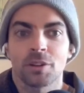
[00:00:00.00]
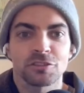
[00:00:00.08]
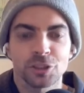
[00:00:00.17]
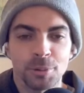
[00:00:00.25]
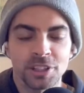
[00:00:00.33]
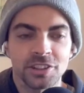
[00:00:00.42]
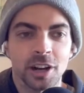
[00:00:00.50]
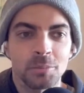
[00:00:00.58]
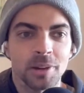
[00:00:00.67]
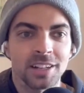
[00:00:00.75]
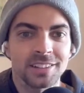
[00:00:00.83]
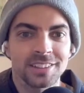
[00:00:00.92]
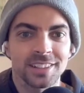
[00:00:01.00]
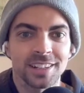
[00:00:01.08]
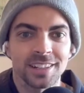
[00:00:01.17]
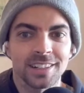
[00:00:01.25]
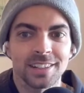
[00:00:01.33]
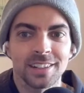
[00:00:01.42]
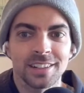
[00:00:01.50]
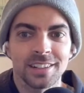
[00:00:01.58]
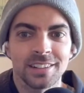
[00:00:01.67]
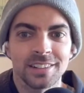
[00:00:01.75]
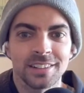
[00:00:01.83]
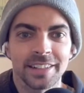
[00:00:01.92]
space combat
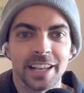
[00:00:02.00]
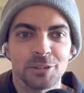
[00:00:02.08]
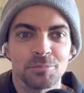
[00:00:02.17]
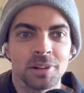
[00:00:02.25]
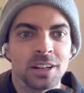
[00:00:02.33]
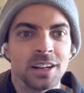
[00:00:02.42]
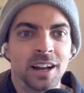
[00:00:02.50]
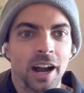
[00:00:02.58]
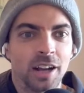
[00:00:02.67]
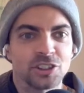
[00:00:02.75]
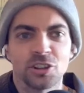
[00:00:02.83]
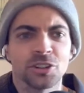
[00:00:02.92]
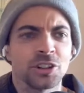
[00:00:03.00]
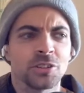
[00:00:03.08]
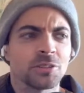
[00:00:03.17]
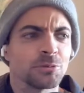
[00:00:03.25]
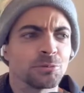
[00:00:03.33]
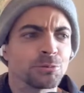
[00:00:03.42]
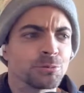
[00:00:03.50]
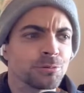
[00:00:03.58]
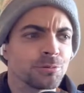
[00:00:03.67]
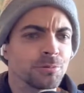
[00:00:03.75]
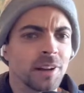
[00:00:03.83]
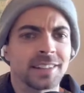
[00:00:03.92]
game. So
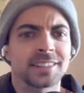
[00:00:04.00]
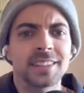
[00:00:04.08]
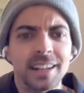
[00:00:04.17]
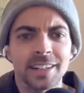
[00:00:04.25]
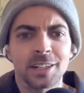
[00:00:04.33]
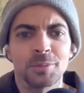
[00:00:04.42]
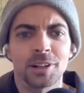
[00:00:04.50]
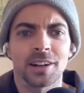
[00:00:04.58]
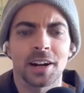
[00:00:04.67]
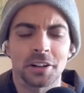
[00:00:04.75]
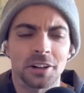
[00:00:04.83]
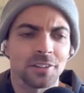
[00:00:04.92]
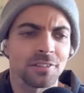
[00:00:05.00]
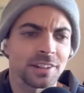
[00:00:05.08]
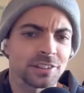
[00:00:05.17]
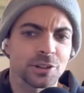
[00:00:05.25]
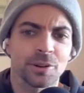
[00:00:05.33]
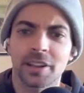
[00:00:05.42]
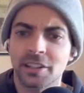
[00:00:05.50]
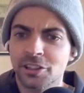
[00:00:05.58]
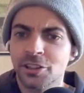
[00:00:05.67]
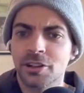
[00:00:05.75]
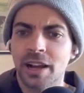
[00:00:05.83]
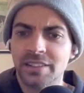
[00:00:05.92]
excited about how all that's going.
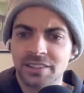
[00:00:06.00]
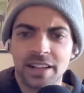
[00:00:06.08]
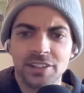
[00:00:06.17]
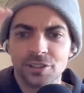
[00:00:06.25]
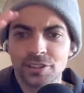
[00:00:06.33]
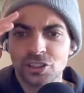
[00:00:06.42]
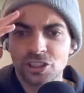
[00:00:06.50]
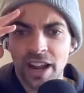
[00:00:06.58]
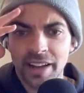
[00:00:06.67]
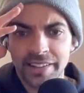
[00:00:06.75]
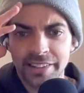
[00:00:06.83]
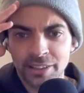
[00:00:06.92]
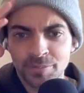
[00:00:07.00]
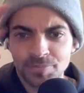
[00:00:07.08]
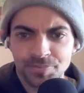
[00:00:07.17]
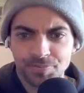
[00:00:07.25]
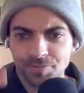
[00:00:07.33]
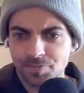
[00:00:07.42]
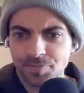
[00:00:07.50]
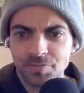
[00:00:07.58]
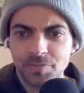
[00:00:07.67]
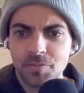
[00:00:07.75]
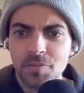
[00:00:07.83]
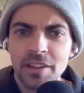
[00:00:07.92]
And as you're in chat here,
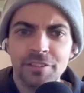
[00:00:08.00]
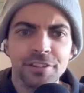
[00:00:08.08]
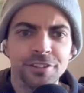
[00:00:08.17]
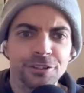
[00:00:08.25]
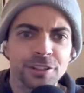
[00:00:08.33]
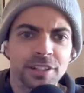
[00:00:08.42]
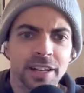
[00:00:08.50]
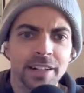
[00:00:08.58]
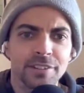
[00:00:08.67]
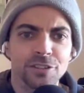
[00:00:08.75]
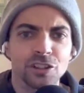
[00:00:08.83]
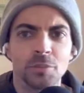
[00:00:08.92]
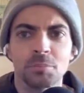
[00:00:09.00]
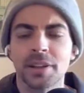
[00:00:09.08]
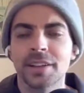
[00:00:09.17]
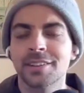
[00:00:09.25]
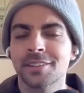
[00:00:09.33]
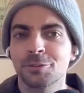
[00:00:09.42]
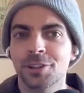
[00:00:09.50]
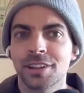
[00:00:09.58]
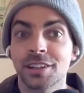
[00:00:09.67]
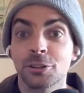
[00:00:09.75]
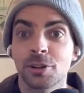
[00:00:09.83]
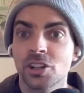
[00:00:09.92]
feel free to kind of jump in with
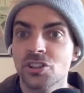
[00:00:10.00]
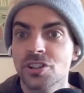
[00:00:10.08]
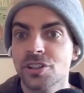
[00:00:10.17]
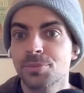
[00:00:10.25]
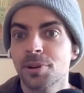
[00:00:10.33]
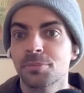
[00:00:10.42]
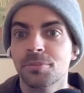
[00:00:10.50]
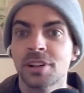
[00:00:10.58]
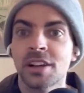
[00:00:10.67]
any questions about